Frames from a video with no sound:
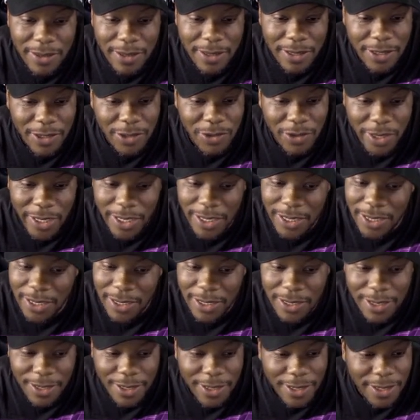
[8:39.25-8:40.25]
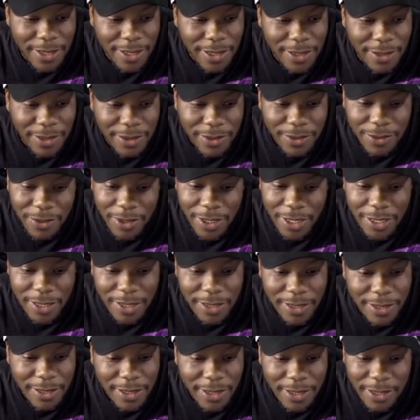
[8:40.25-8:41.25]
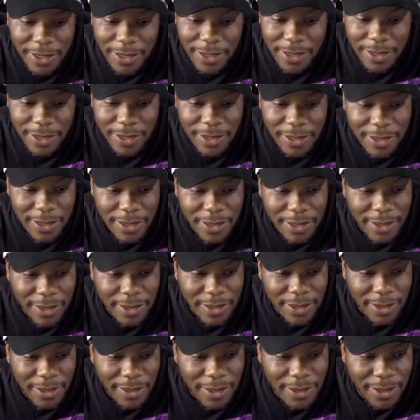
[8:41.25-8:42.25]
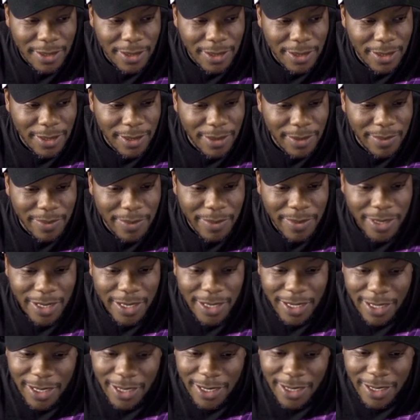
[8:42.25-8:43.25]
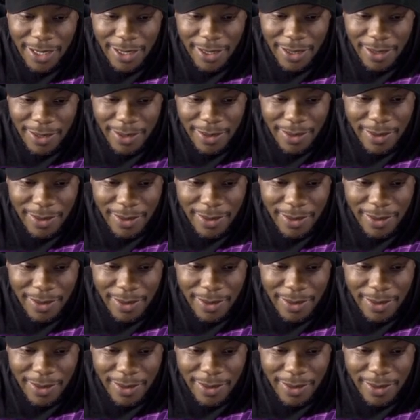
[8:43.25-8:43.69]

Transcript: The Trace is there, so Trace is gone. Man.